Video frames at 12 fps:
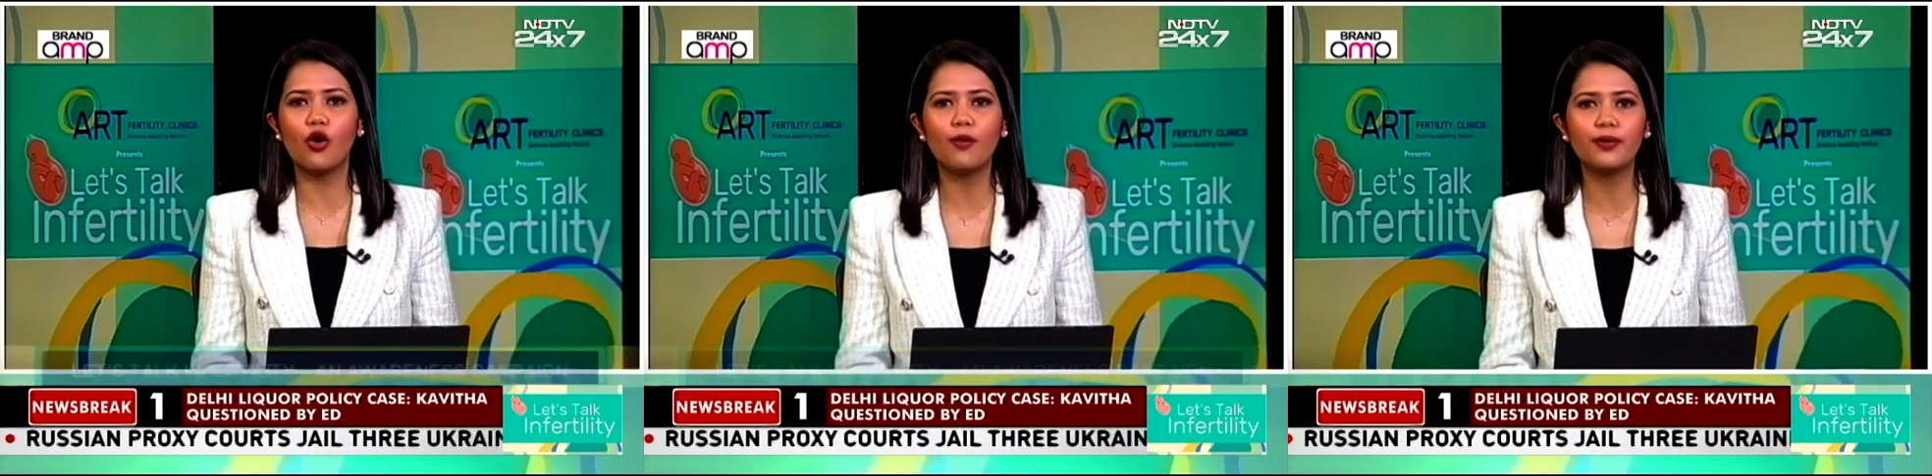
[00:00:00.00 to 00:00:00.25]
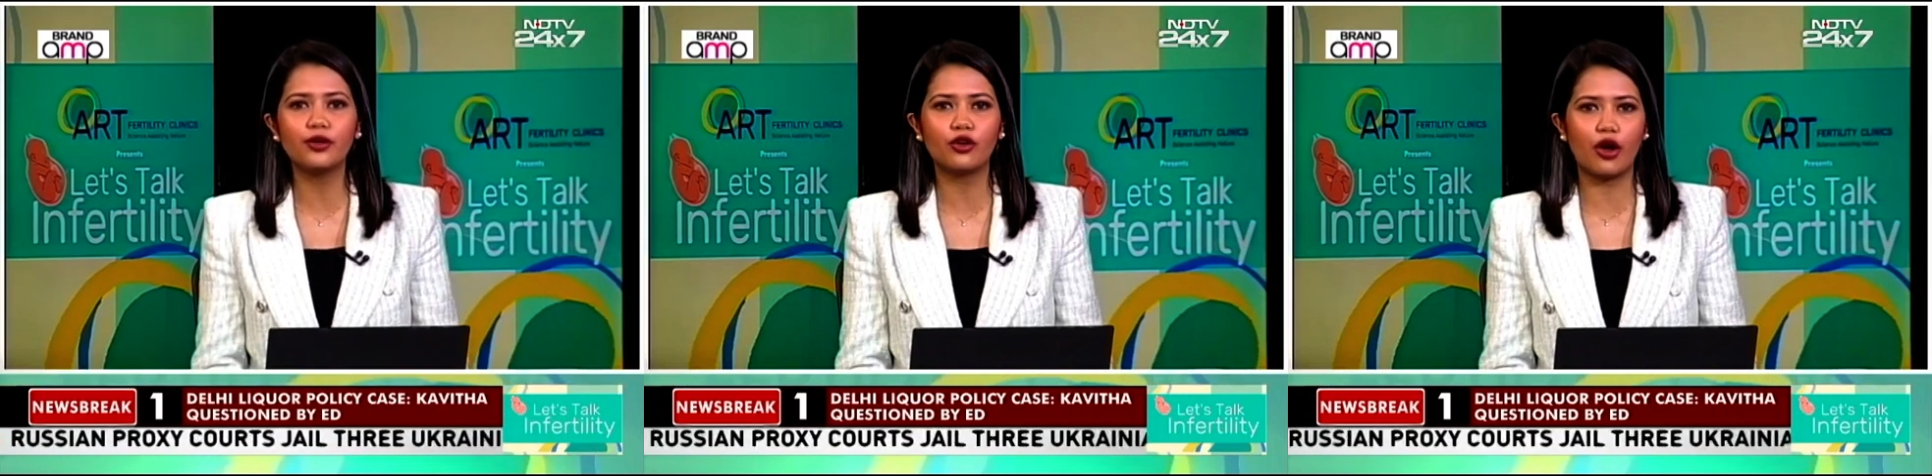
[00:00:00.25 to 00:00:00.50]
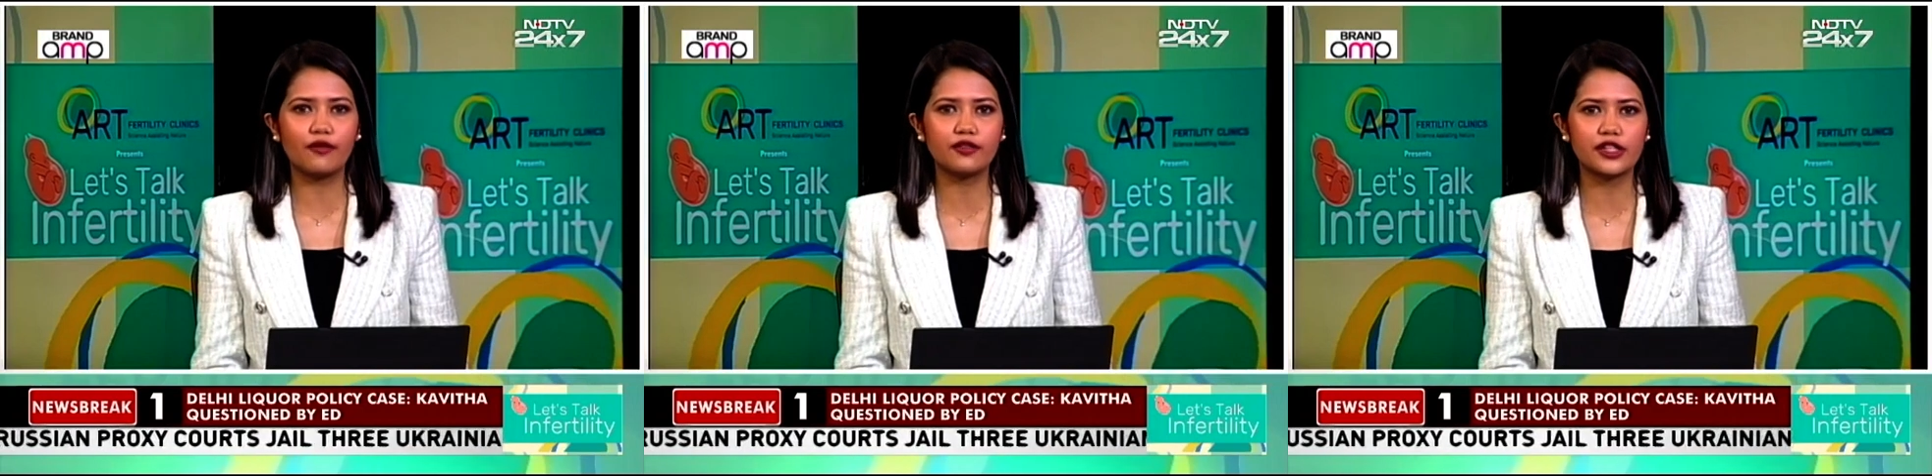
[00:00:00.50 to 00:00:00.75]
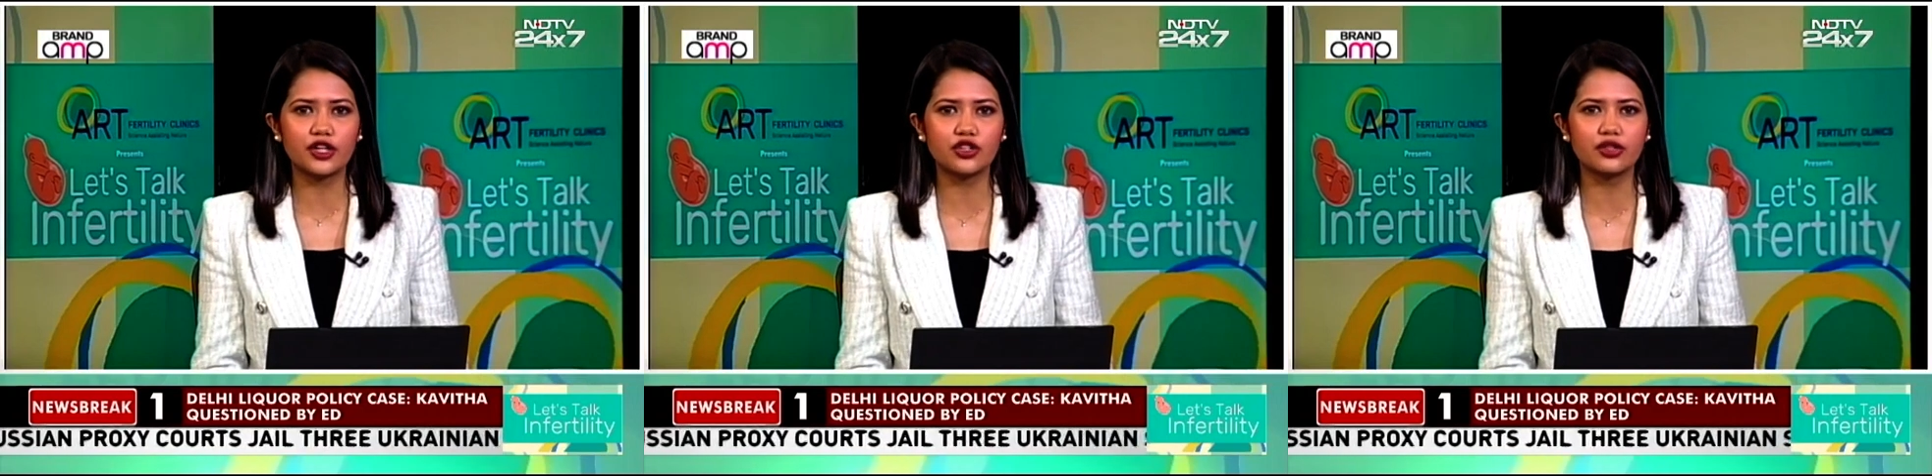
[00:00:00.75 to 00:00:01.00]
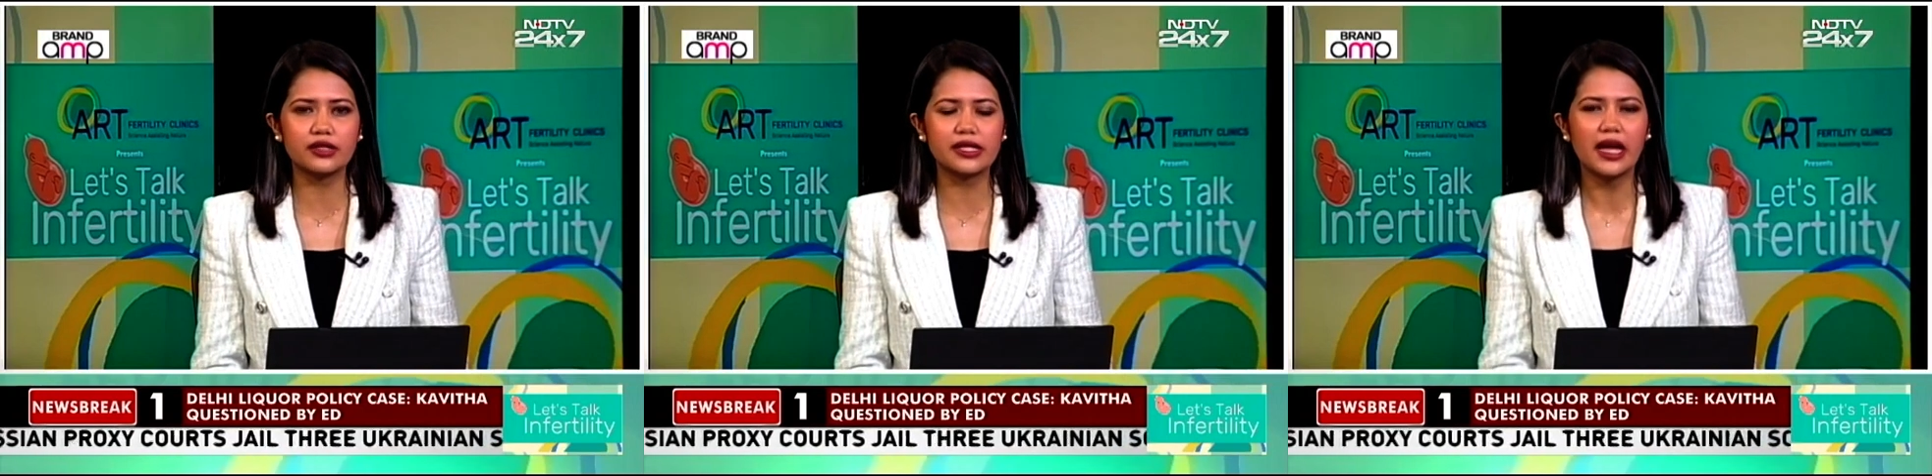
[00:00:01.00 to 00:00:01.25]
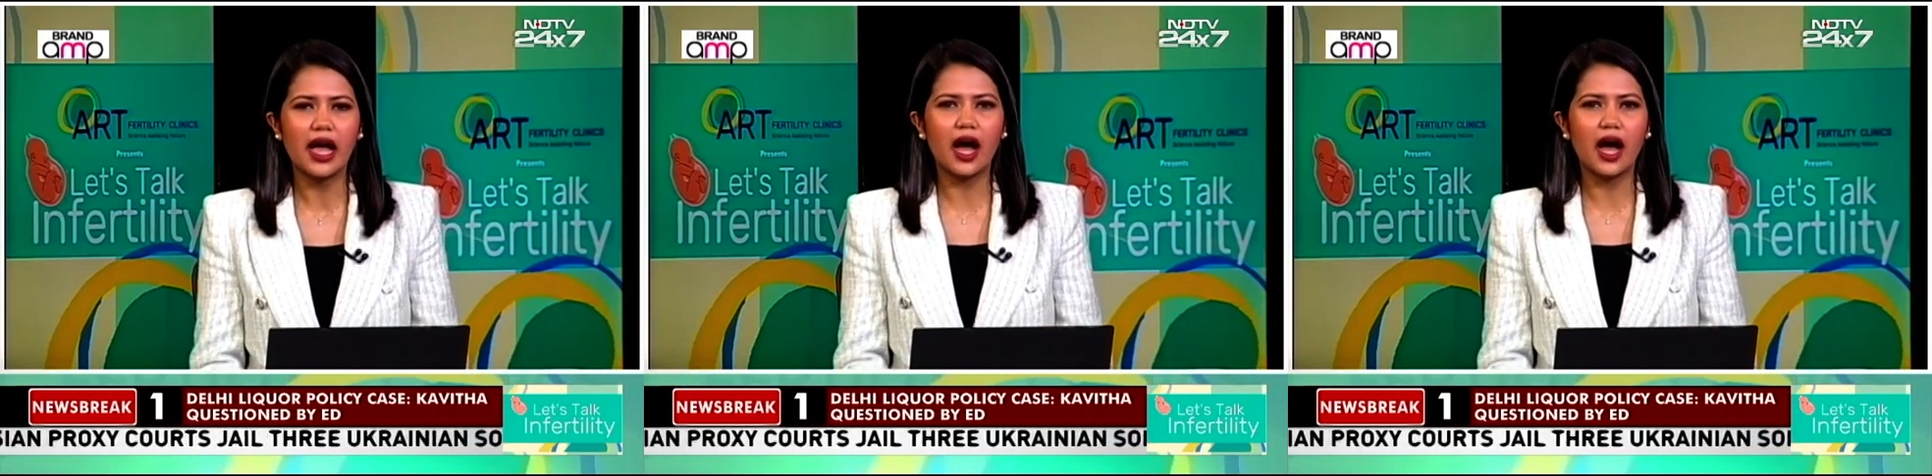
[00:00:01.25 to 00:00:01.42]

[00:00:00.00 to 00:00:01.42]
open conversations